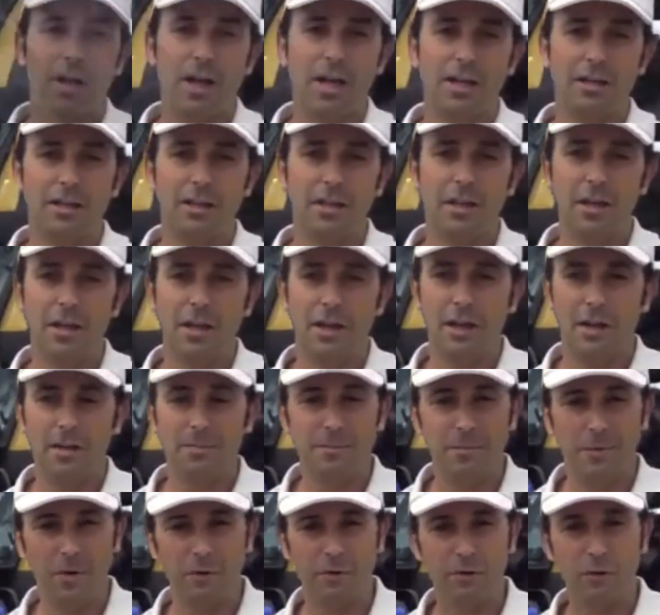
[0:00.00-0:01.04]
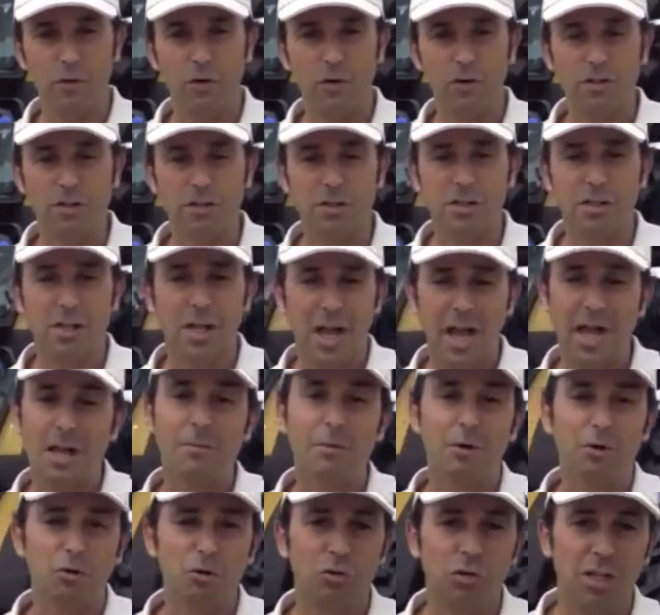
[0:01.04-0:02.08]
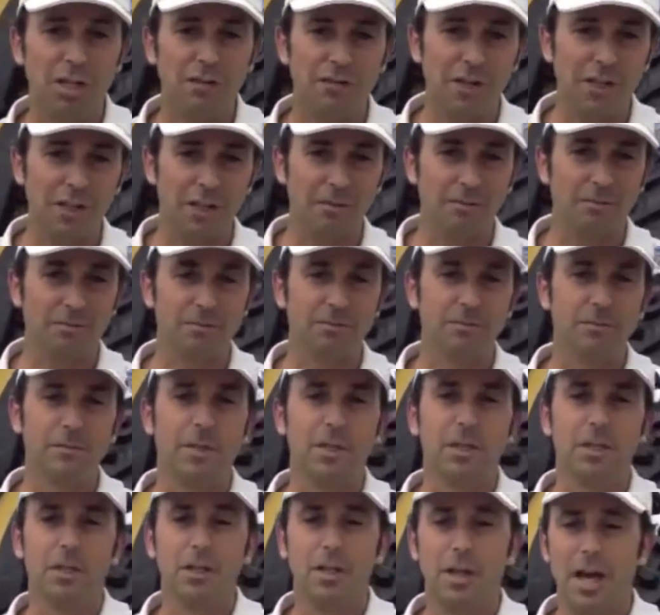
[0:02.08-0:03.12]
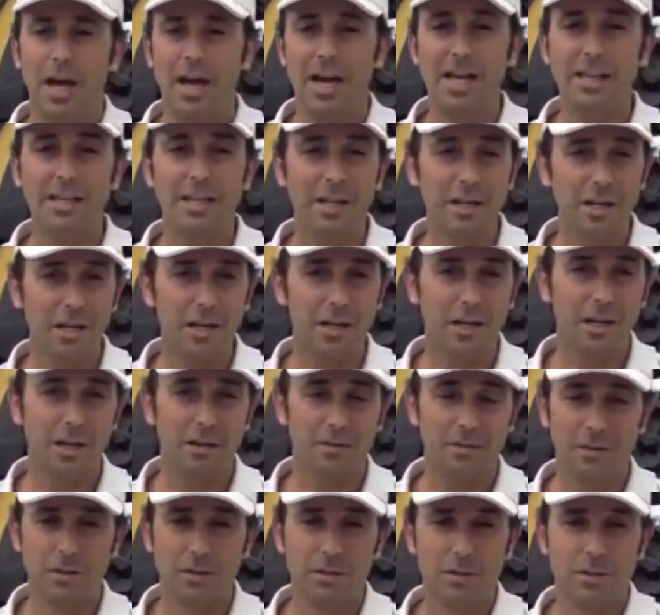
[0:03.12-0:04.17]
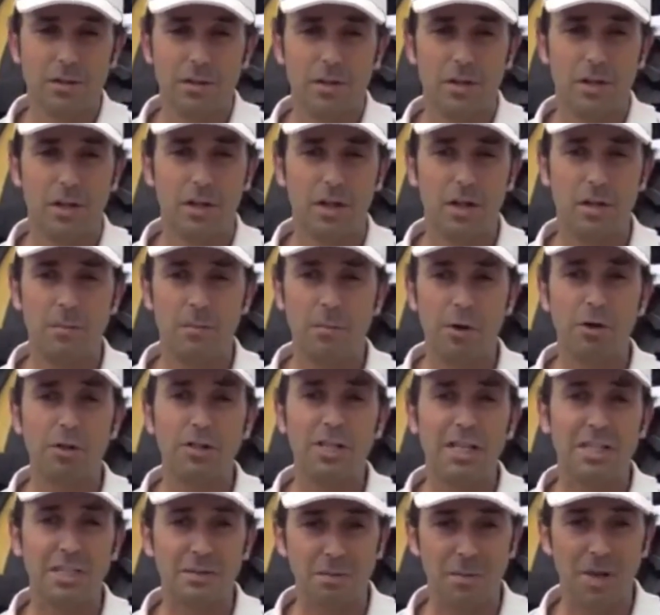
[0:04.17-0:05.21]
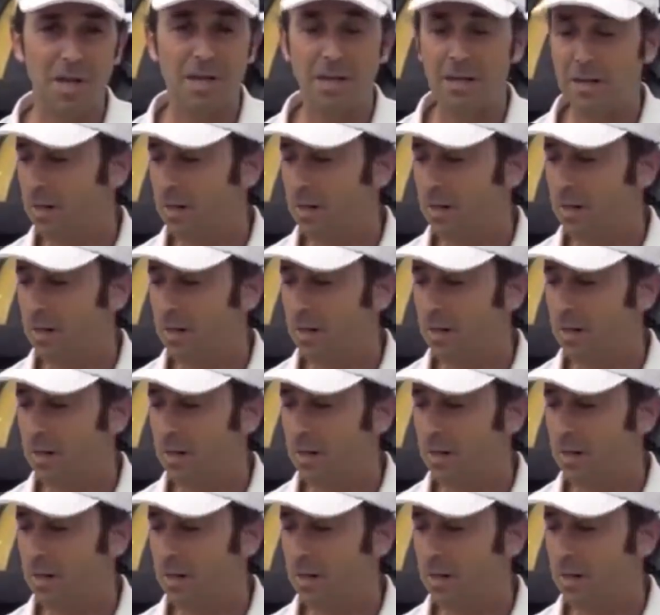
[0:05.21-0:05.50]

and of course high productivity. Another important spec